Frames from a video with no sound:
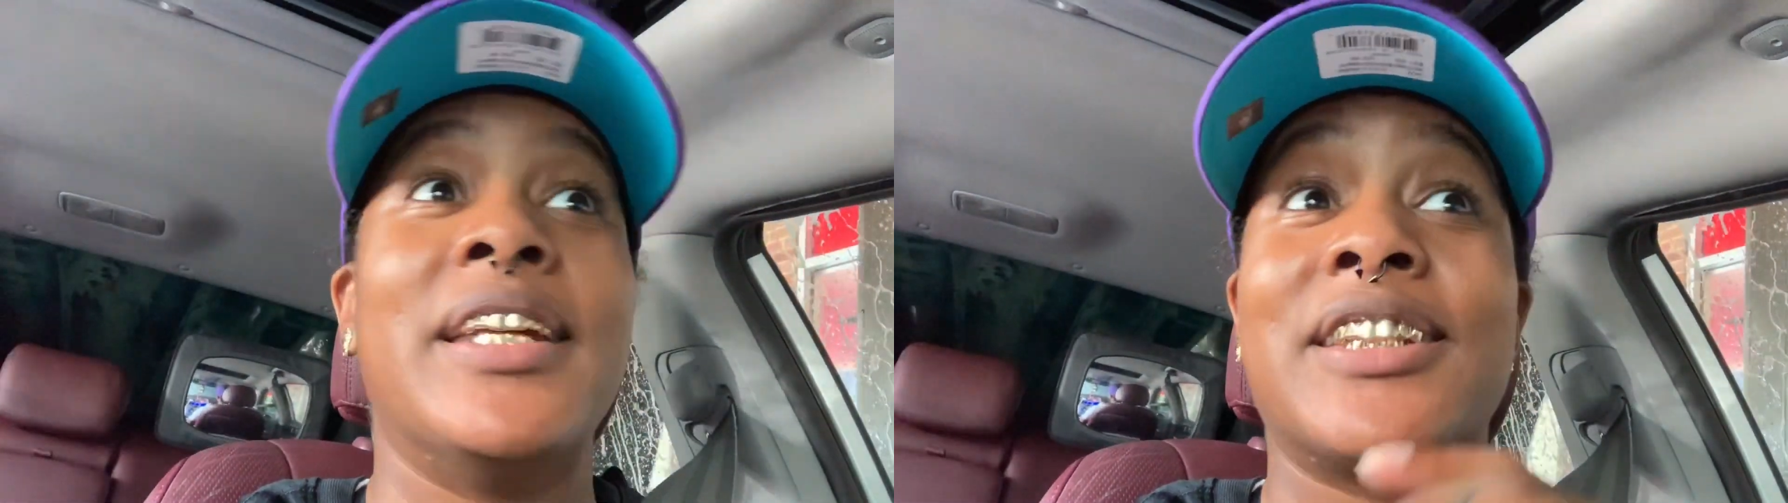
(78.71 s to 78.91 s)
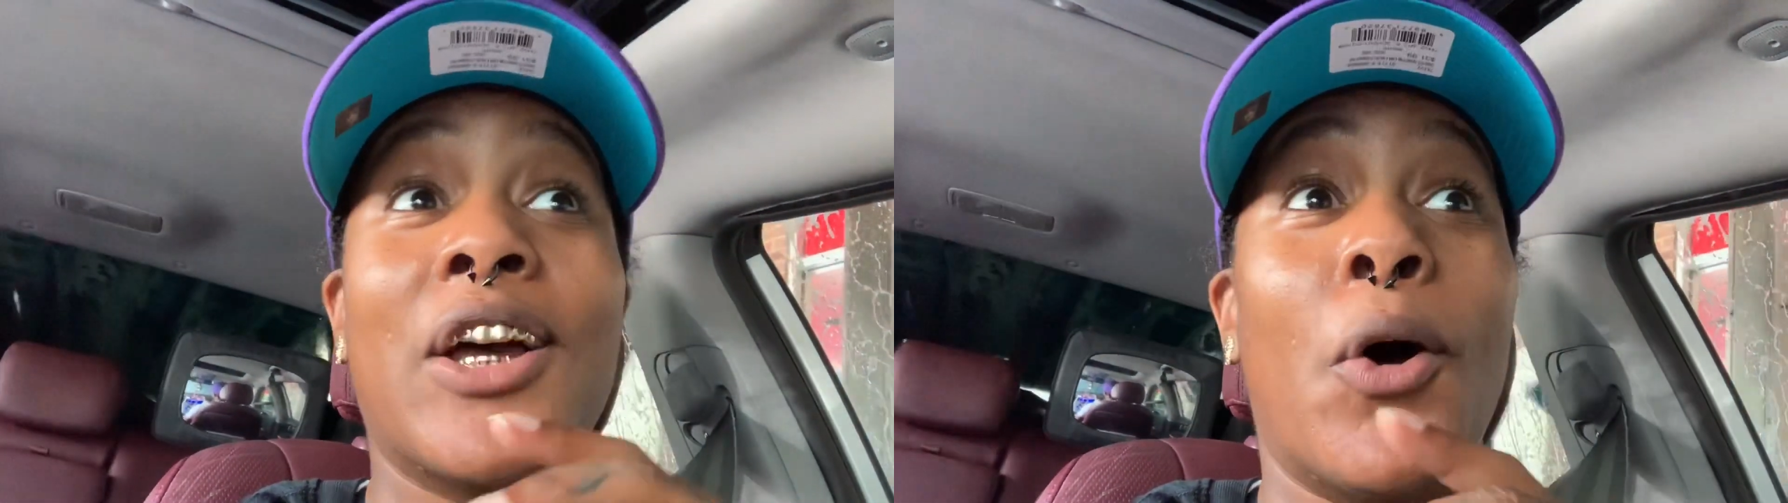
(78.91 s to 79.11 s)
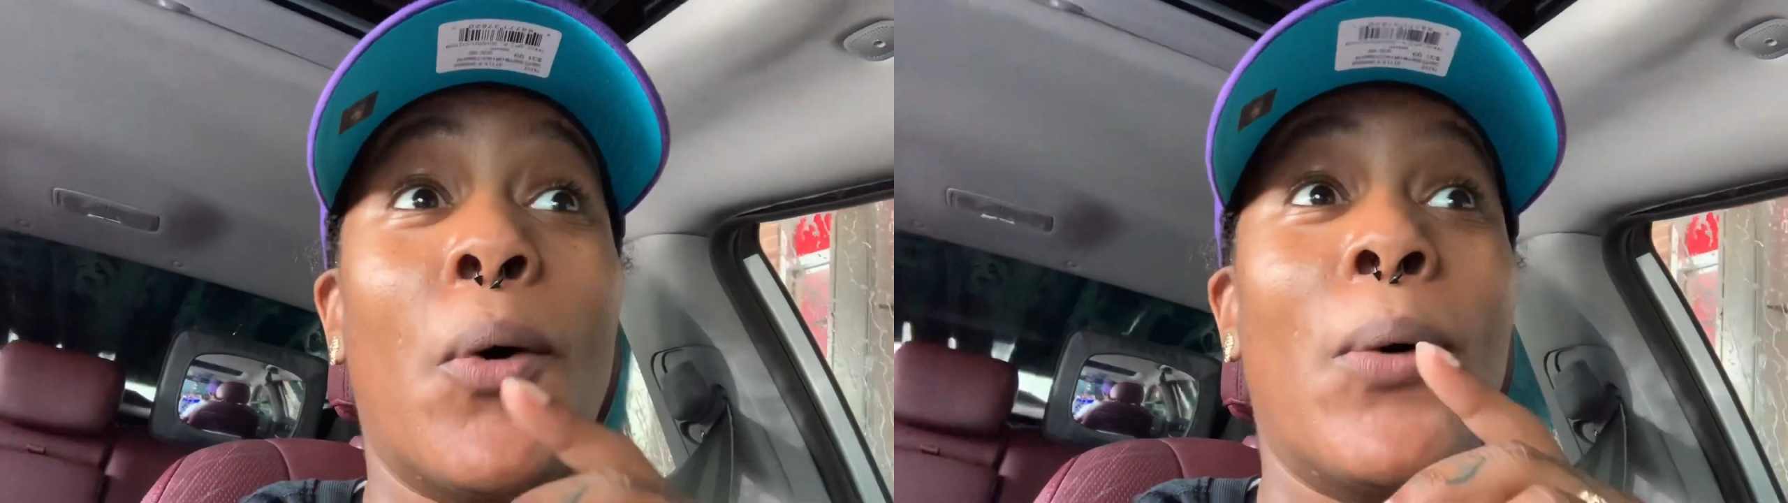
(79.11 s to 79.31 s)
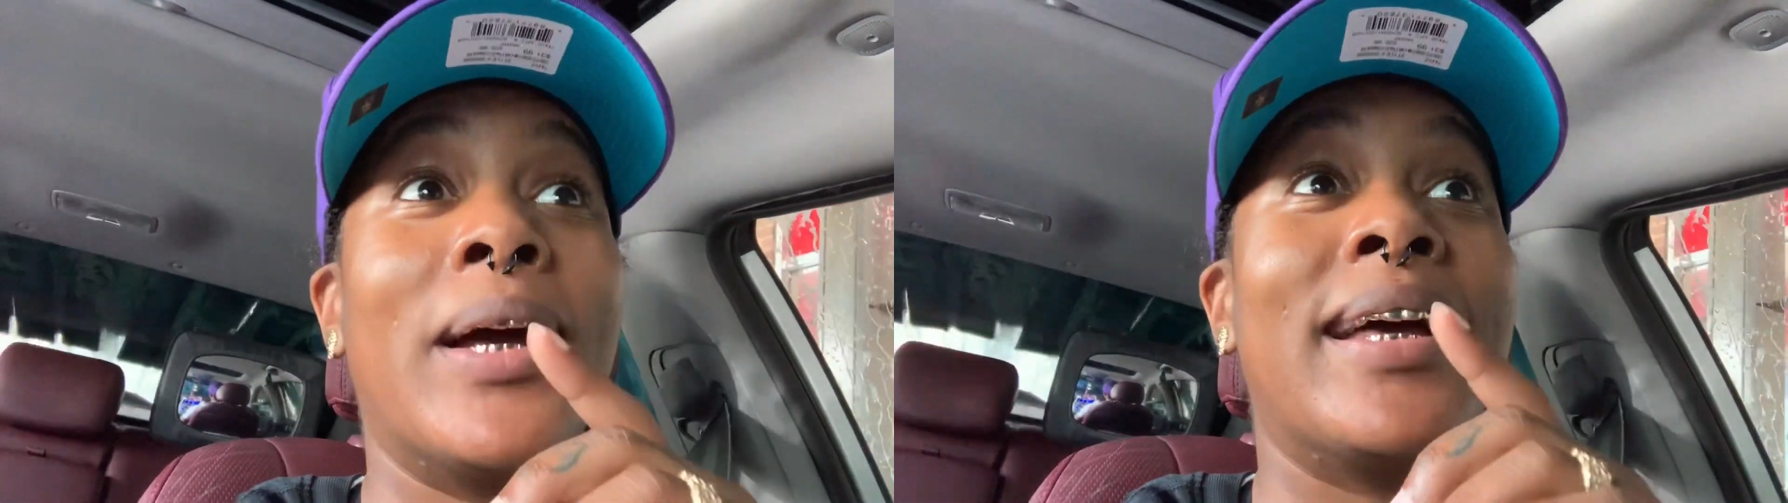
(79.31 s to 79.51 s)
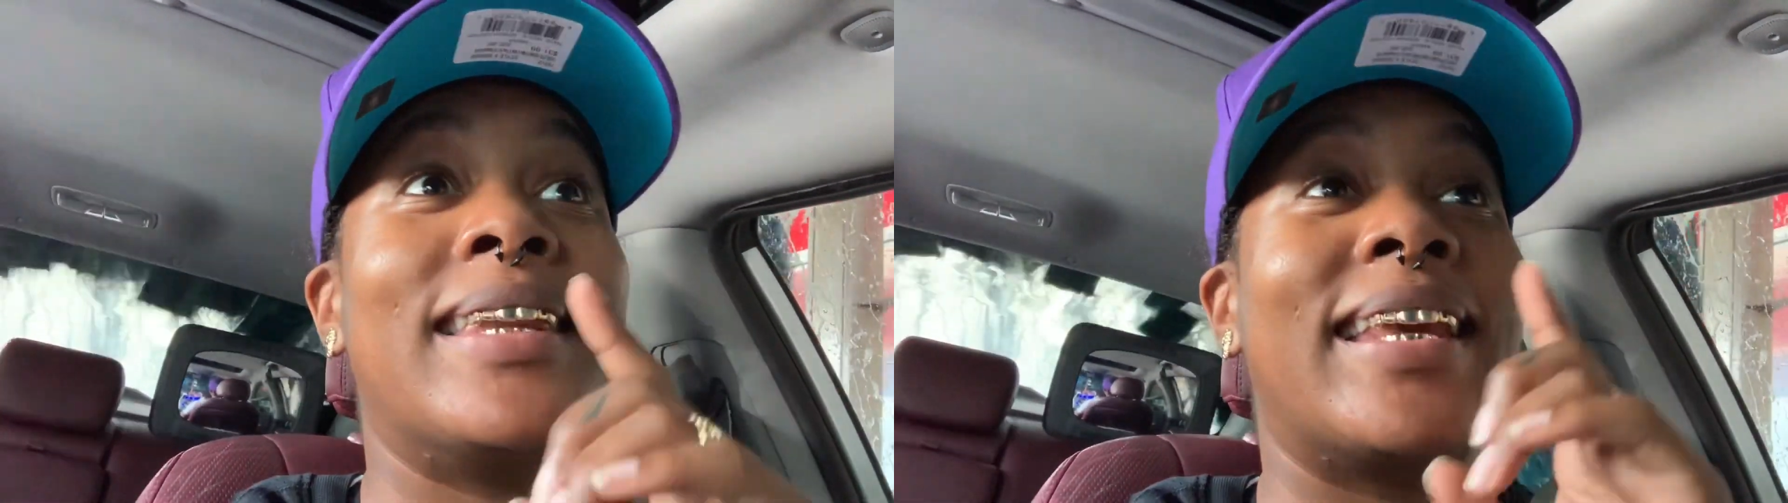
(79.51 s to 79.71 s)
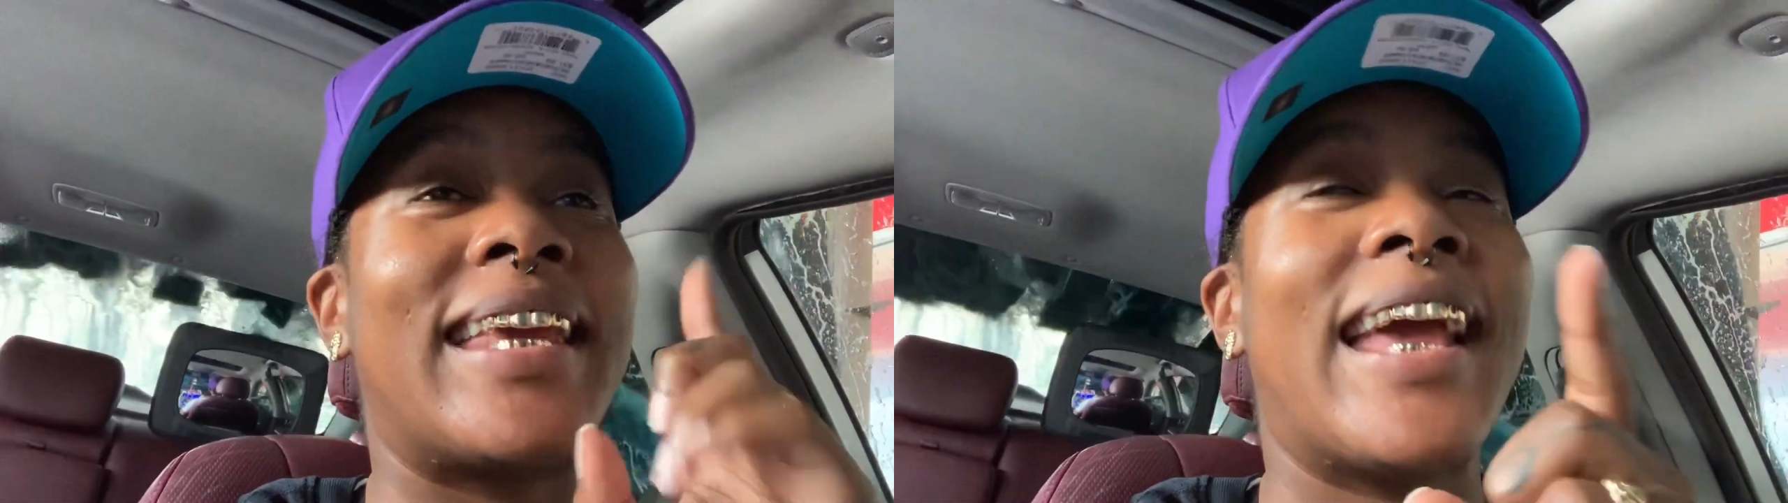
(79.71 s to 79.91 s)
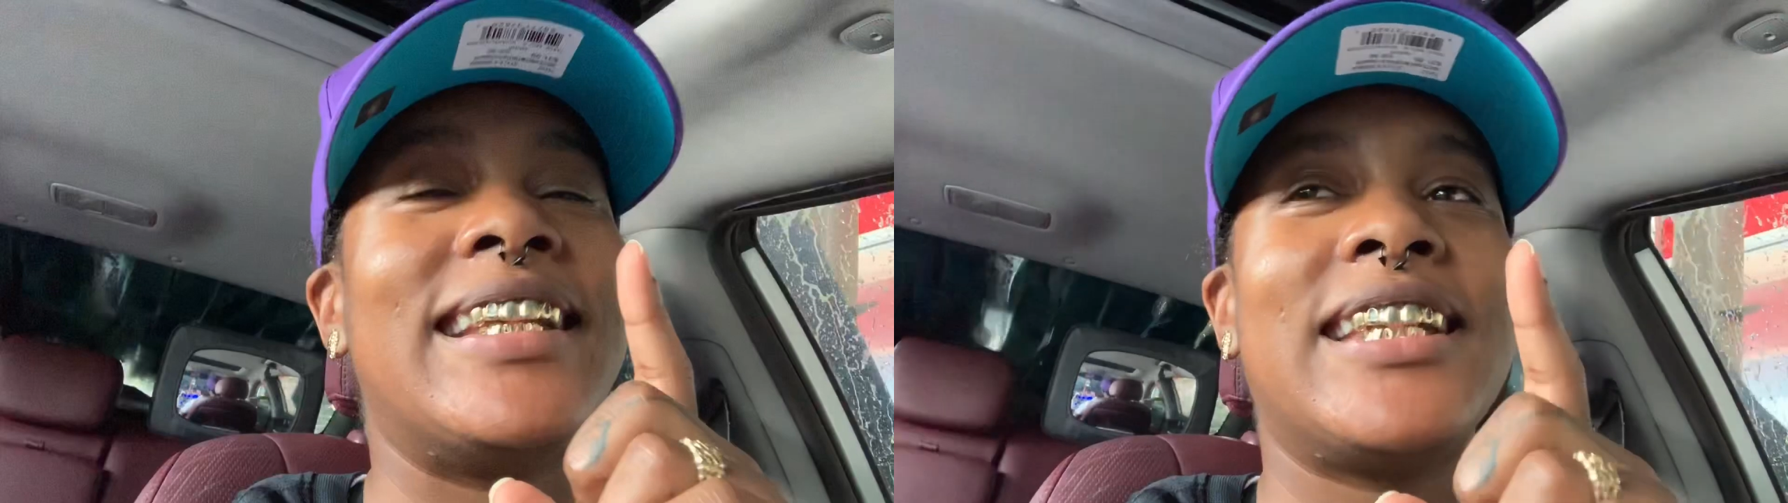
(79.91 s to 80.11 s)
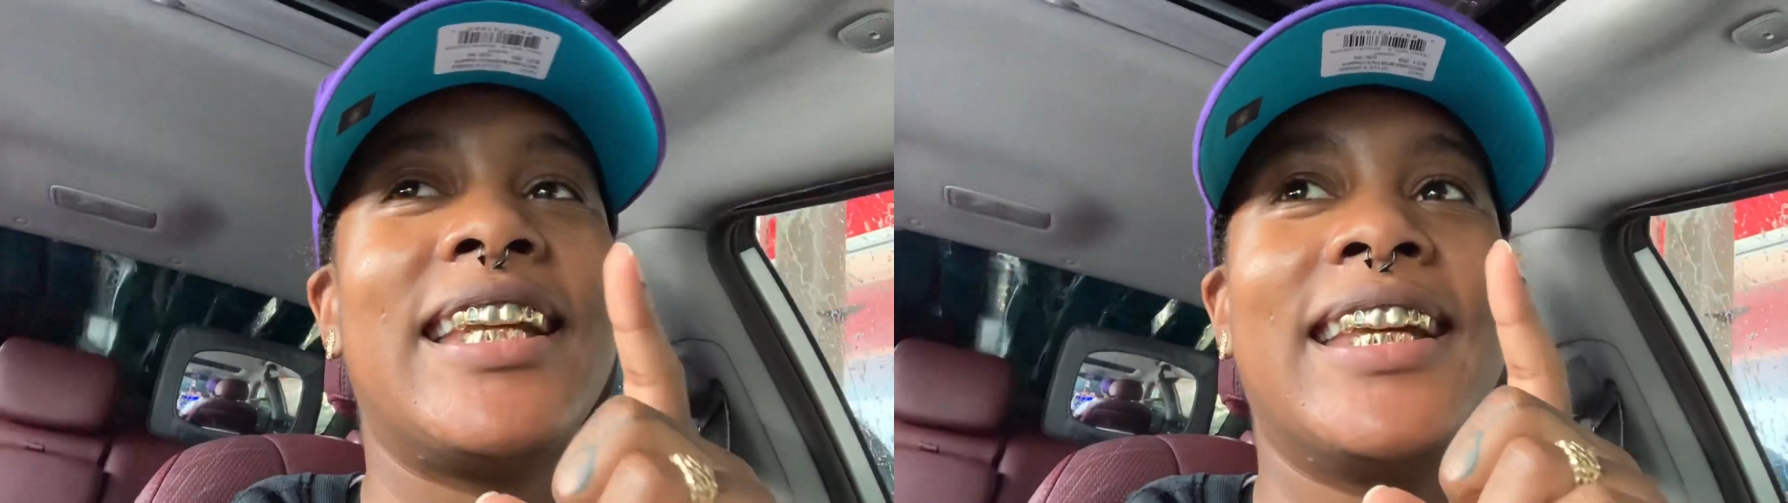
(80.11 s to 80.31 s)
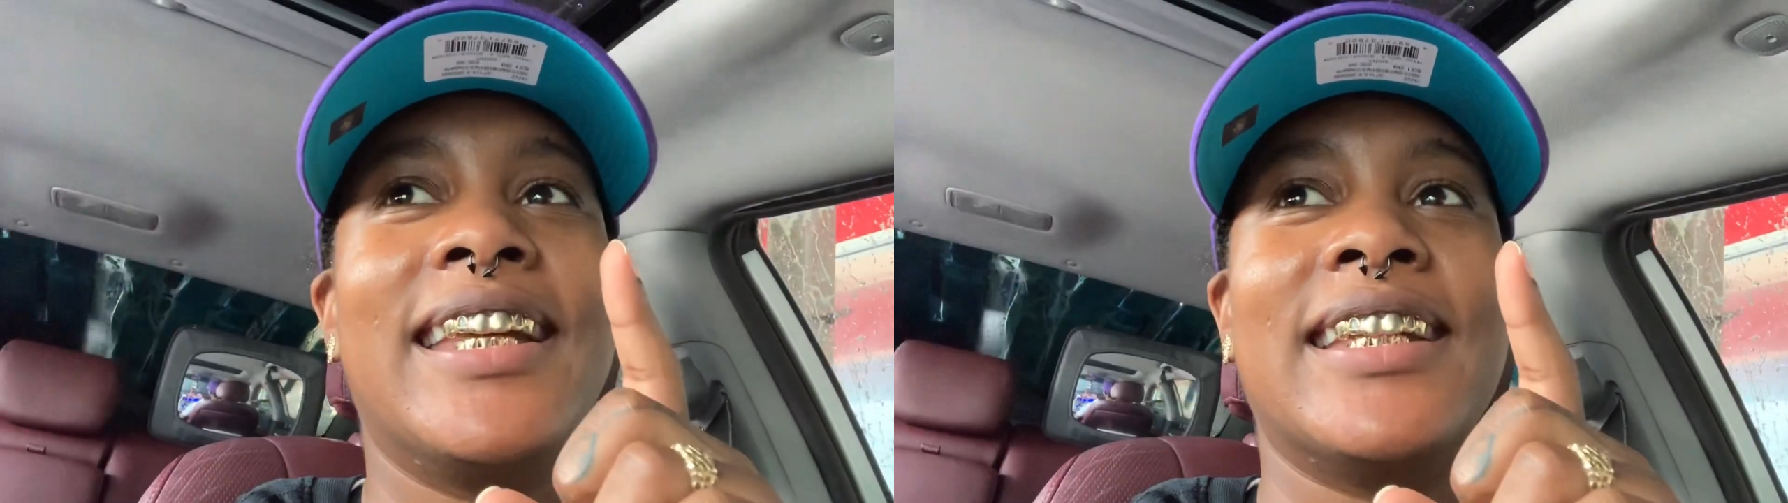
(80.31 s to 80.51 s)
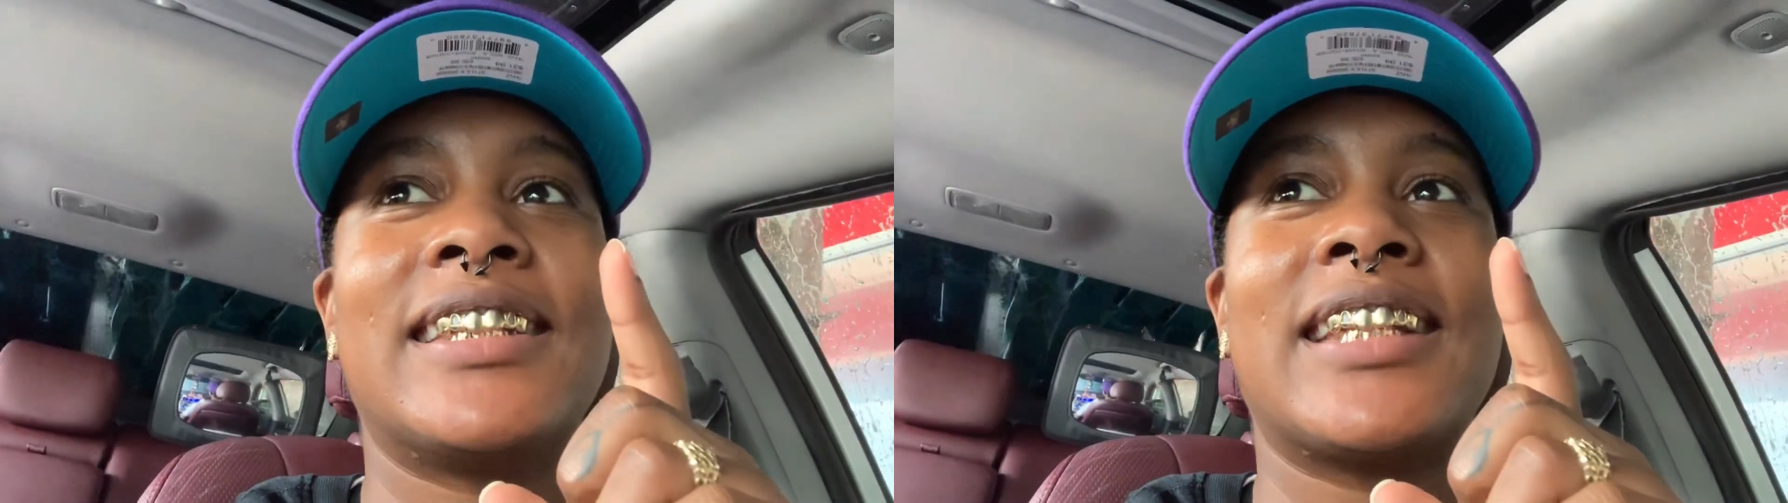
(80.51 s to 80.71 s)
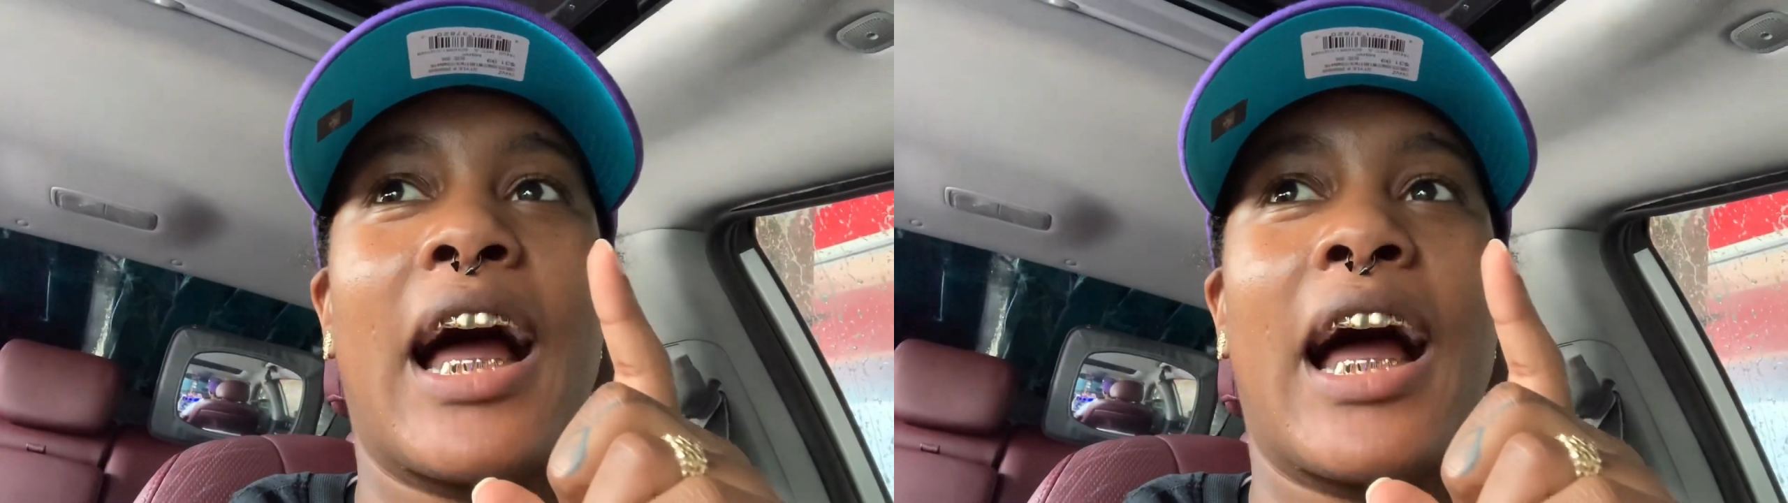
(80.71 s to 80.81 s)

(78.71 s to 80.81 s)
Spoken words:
So the catch is,